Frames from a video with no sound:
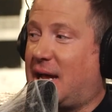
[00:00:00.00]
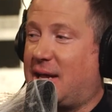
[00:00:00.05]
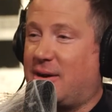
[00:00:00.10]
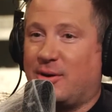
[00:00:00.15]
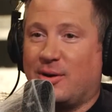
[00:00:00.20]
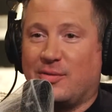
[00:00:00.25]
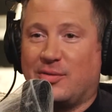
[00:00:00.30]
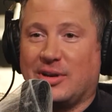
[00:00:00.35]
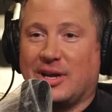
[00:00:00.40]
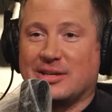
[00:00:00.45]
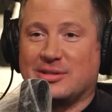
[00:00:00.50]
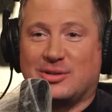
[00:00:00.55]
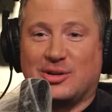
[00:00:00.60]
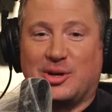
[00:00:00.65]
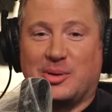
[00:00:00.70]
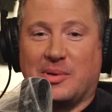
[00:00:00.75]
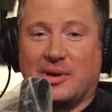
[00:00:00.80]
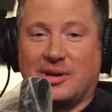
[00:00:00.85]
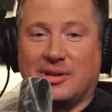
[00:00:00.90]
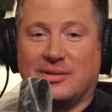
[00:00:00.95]
i don't know if you guys
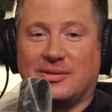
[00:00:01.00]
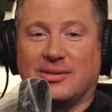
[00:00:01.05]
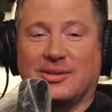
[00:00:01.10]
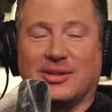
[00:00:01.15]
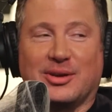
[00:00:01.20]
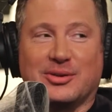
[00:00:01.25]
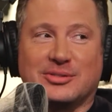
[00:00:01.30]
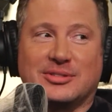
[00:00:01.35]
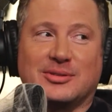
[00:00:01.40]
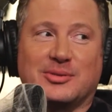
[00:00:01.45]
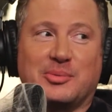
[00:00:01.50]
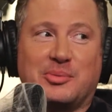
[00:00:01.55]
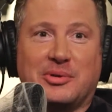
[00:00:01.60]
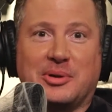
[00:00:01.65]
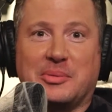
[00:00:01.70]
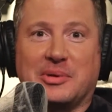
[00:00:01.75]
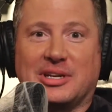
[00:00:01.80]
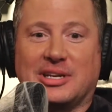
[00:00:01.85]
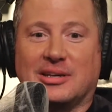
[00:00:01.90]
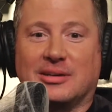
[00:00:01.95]
heard about either of those they were a
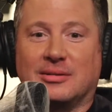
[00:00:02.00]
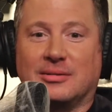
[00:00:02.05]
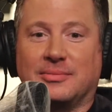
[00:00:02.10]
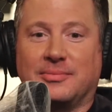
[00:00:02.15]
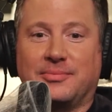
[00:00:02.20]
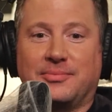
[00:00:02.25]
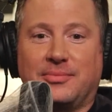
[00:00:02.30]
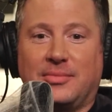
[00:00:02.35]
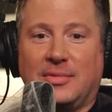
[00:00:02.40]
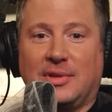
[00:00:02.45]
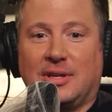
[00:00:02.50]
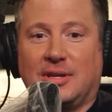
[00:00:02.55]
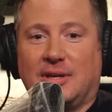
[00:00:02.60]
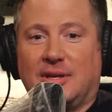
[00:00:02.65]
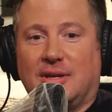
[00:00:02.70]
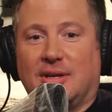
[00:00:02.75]
pretty big deal yeah they,